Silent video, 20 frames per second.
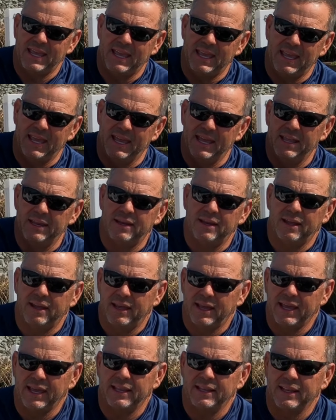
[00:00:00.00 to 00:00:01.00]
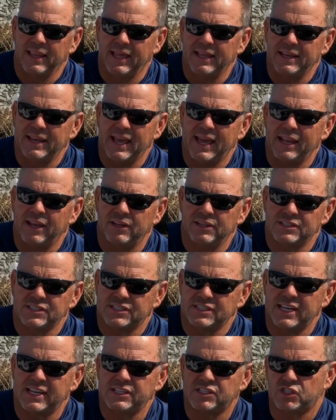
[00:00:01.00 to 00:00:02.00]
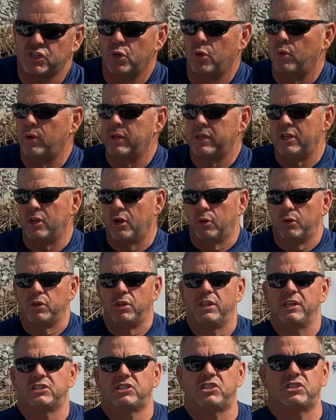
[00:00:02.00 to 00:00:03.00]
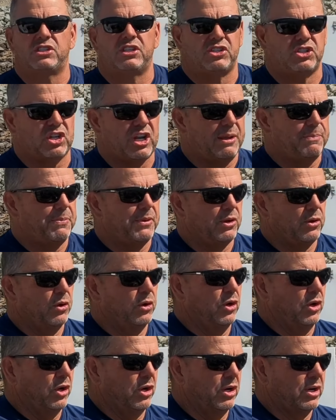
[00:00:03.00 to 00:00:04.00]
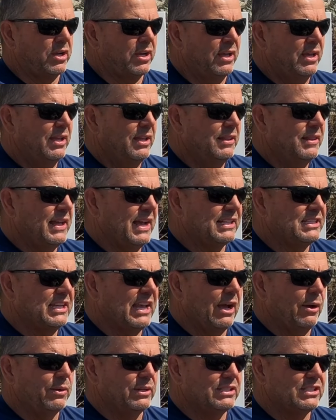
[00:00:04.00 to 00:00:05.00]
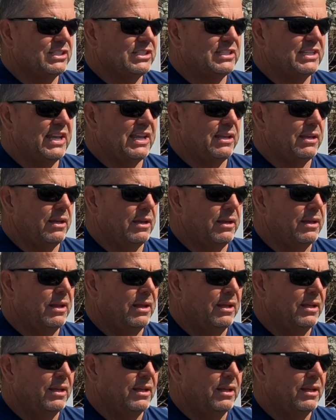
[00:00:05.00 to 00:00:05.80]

in and letting that sit. So you know, this is the shape of your hook. That's how it's sitting.